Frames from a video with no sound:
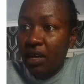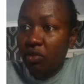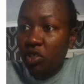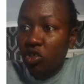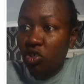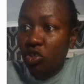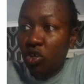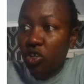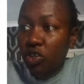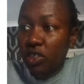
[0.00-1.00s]
that was just to show
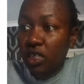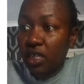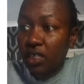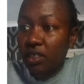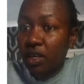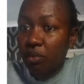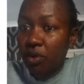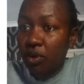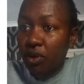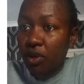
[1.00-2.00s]
you as an
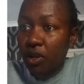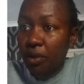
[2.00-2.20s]
example